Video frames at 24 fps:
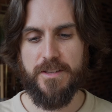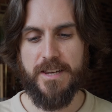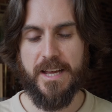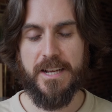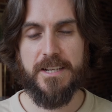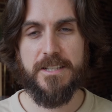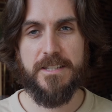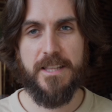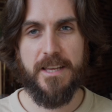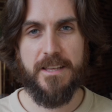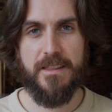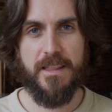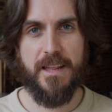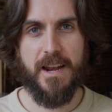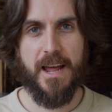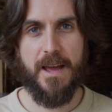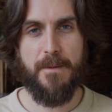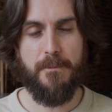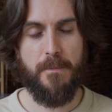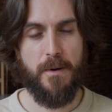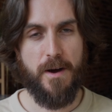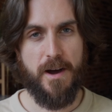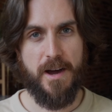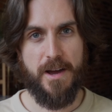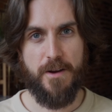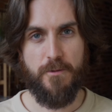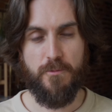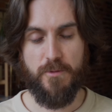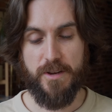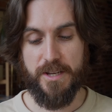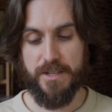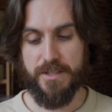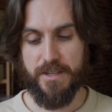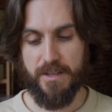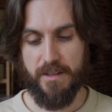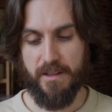the next thing that I bought
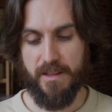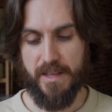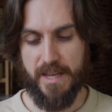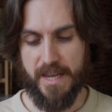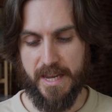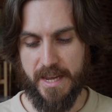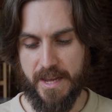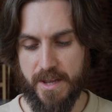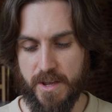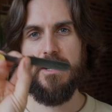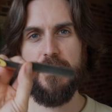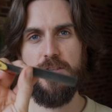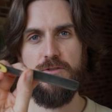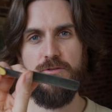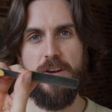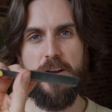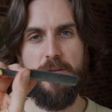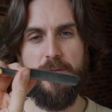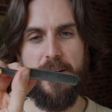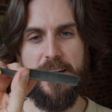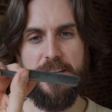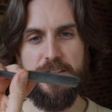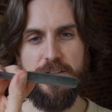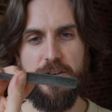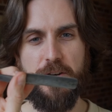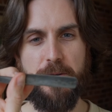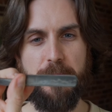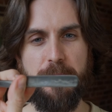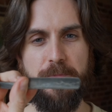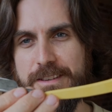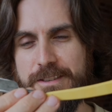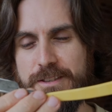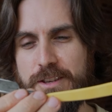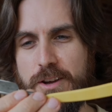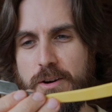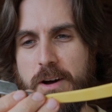recently, a straight razor.
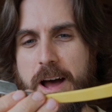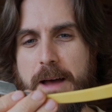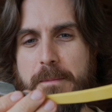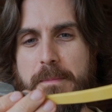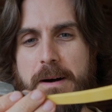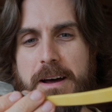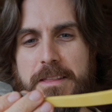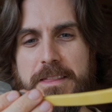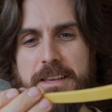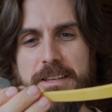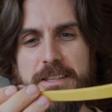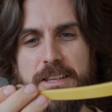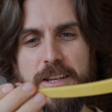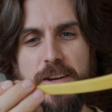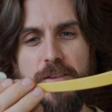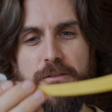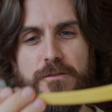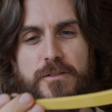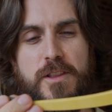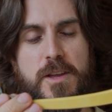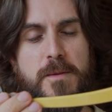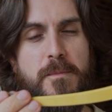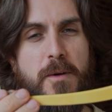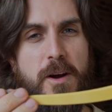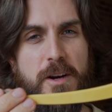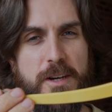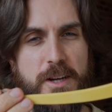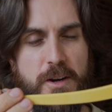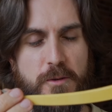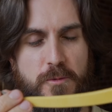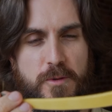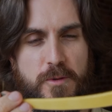So I bought this at a flea market